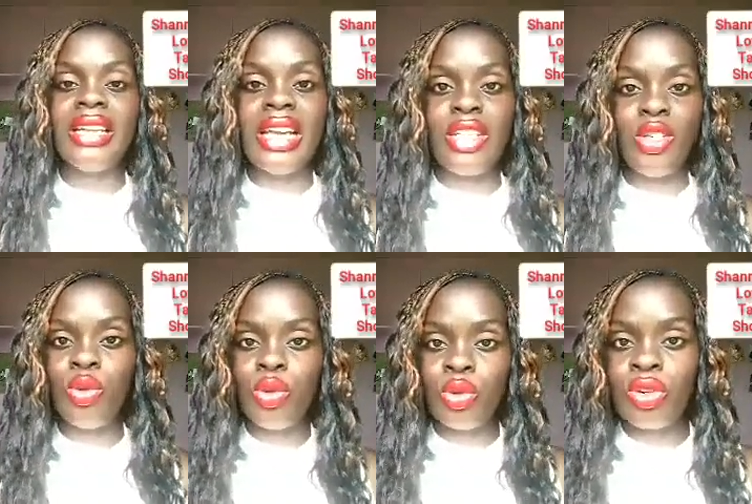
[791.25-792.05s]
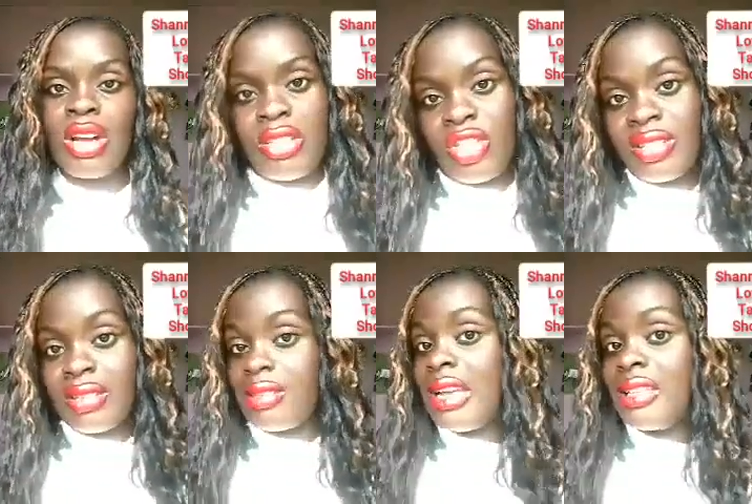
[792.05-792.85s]
and you look just
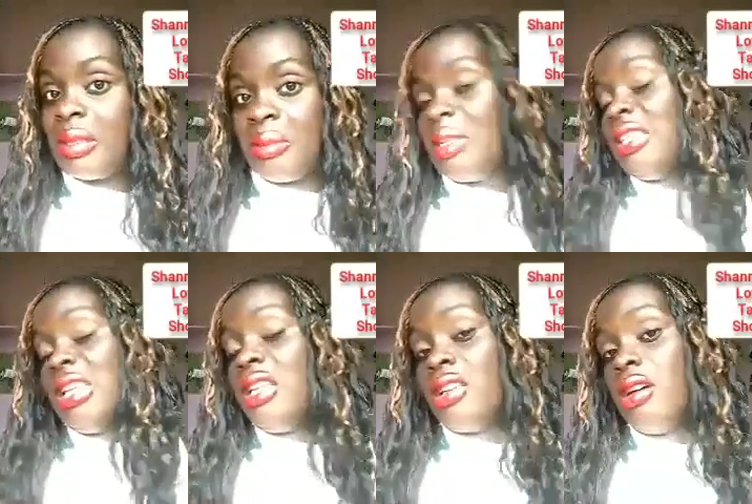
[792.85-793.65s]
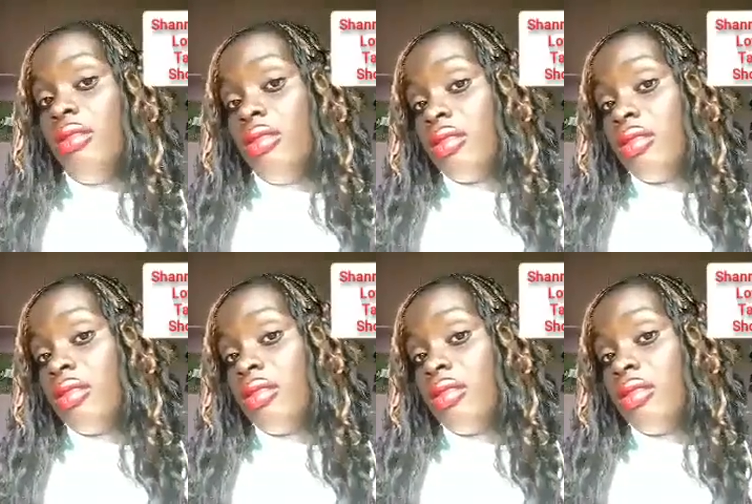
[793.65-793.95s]
as handsome as he does